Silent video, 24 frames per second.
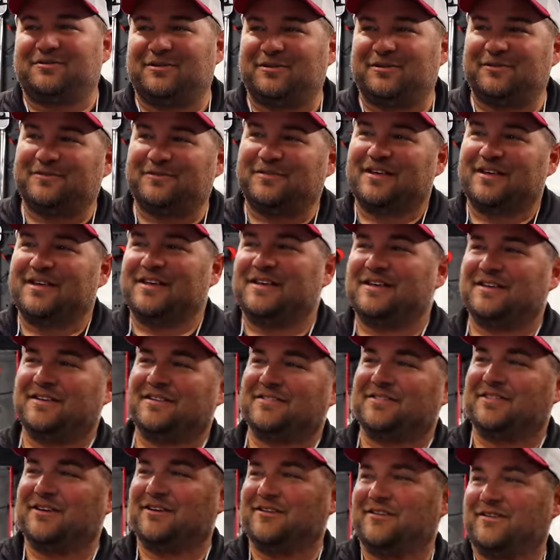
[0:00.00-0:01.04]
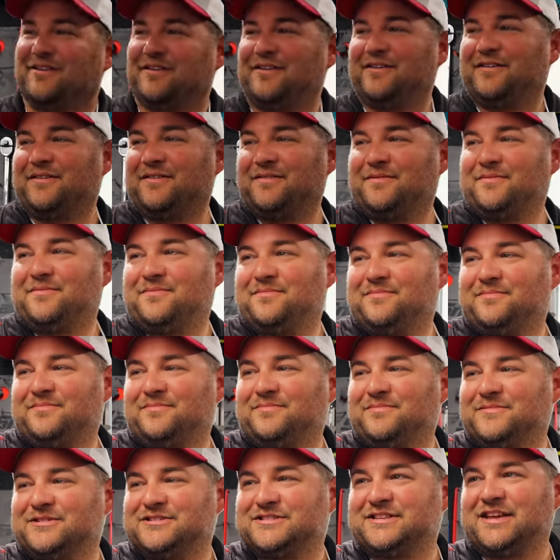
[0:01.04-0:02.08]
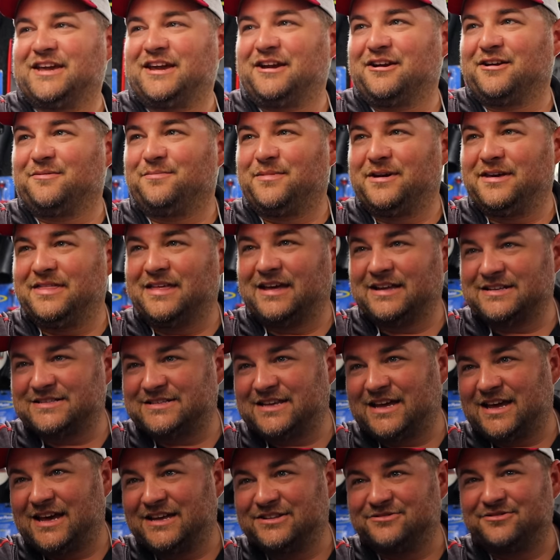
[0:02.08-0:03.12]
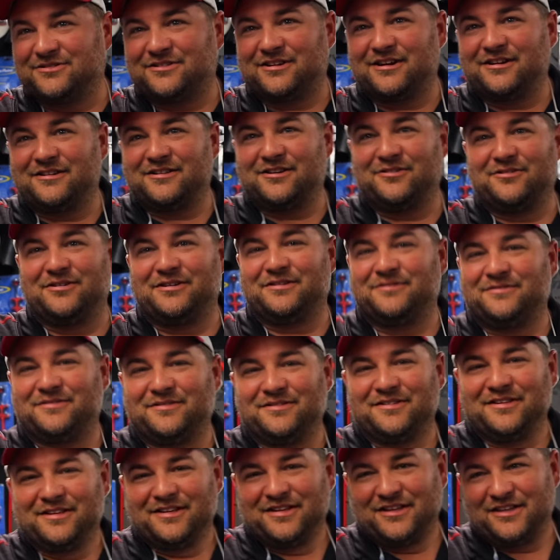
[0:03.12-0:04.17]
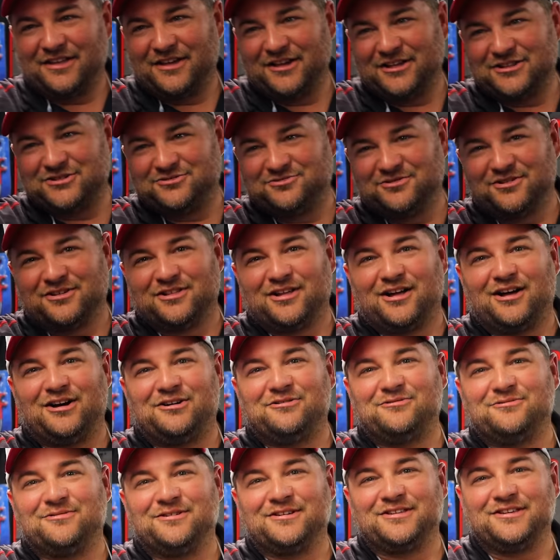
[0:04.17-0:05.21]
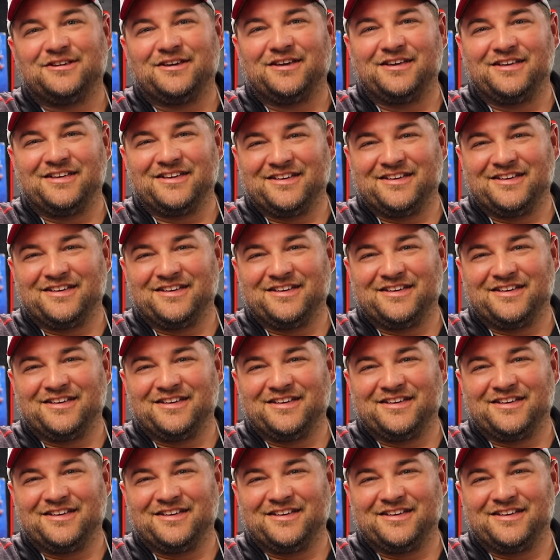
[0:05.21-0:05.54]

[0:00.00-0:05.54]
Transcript: well, their uh, stinger'd be that size right there though. It'd, it'd drill a hole in you.